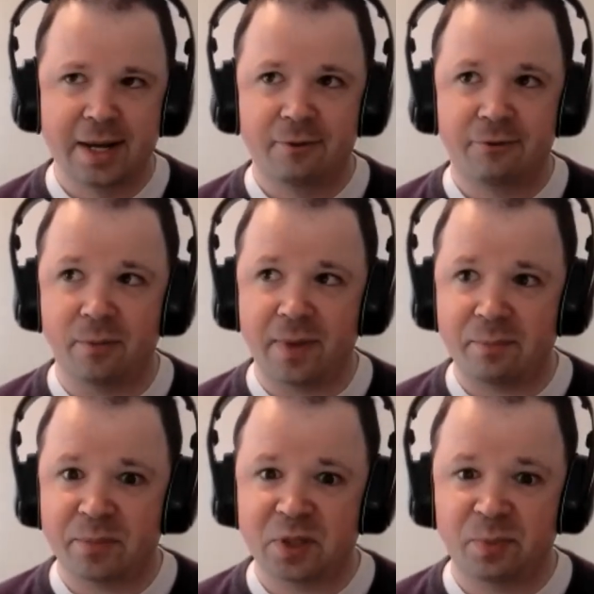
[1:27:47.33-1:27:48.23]
from
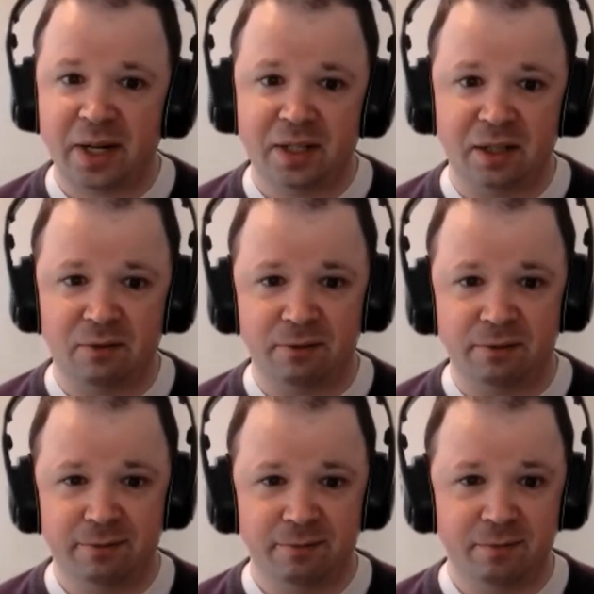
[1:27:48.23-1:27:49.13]
that perspective,
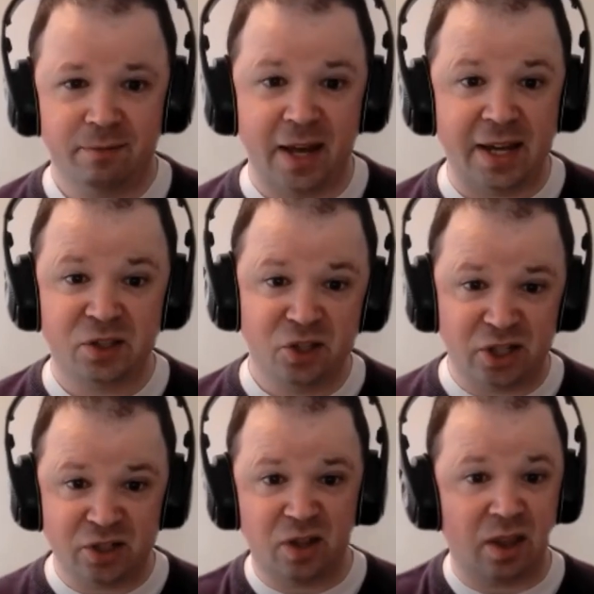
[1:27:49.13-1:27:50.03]
they
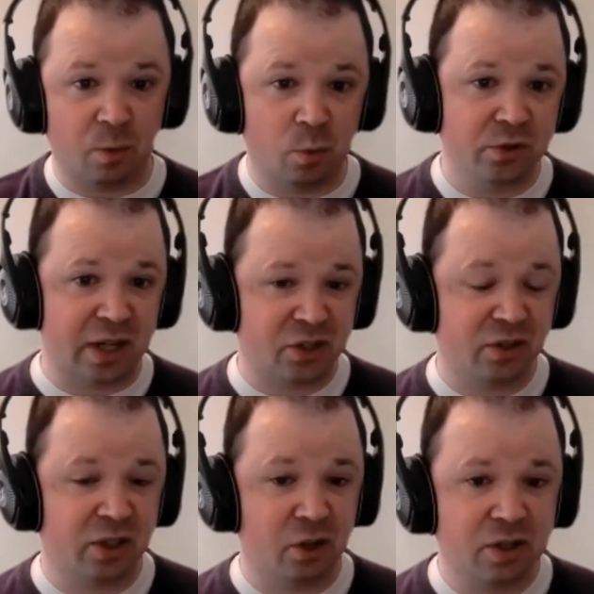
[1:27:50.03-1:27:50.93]
suggested that there was
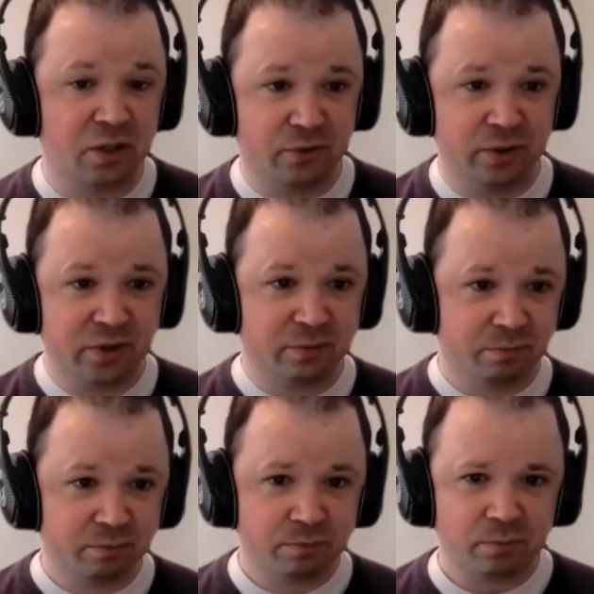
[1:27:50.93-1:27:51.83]
actually no difference.
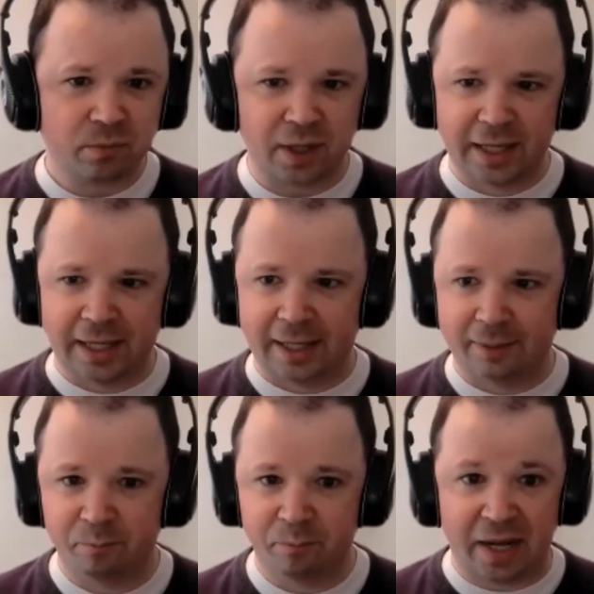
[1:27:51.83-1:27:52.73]

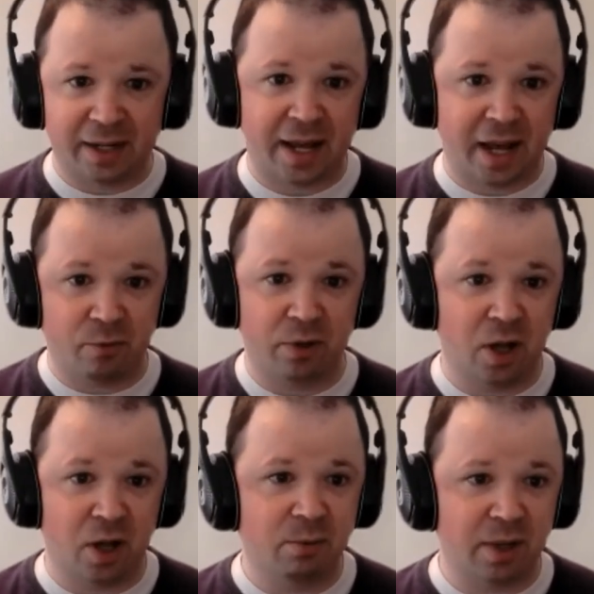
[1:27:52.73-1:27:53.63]
Um, but how
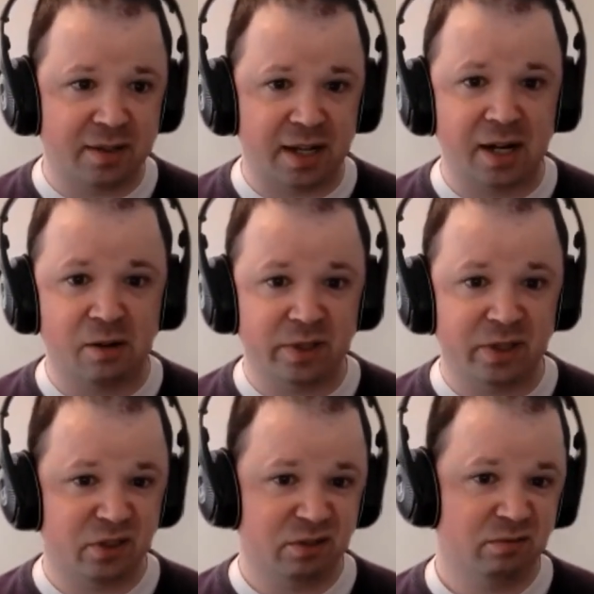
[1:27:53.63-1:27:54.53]
reliable that data
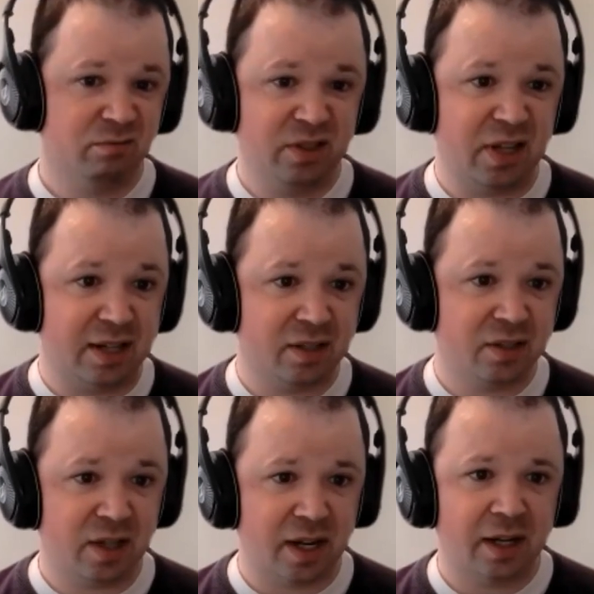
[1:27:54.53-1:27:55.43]
is is hard to
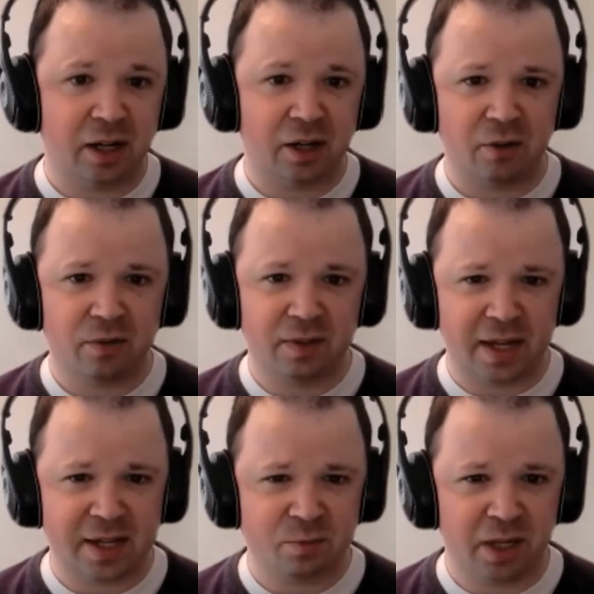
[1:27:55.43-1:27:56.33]
say, and I don't think there
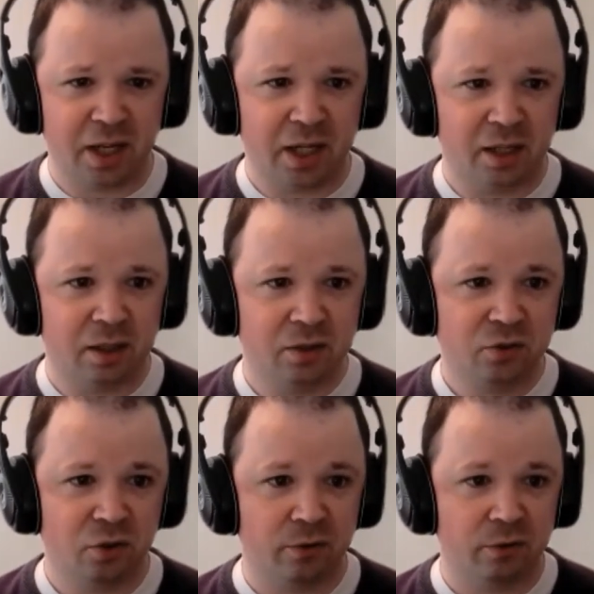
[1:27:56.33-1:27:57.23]
has been any
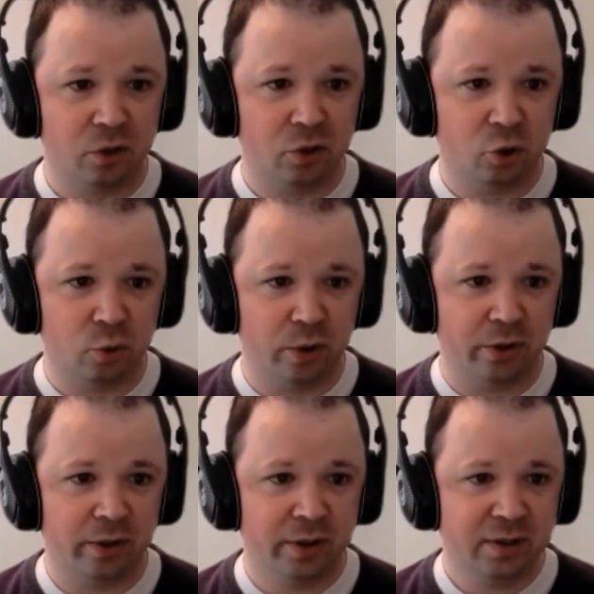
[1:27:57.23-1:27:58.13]
sort of
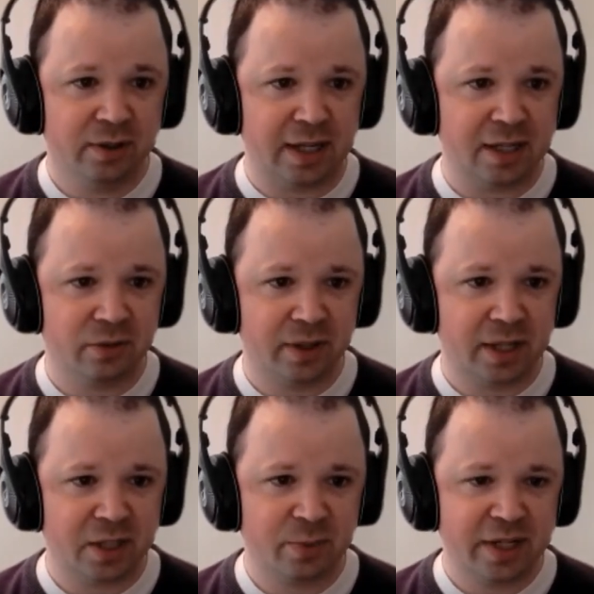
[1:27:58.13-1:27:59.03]
newer data in
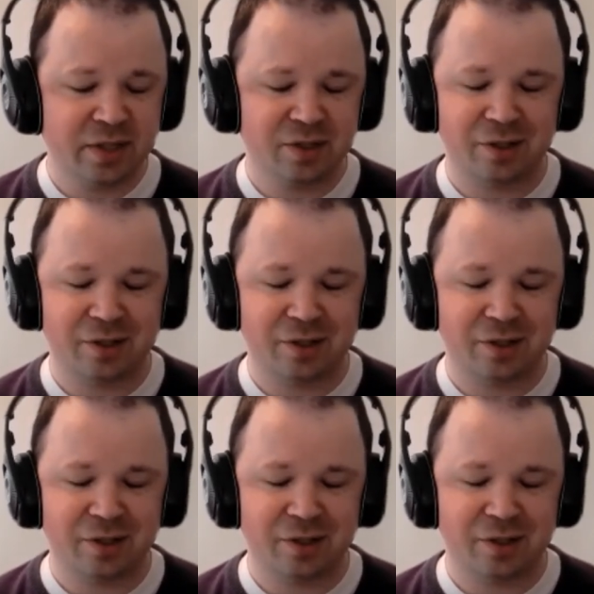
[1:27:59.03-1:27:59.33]
that space. So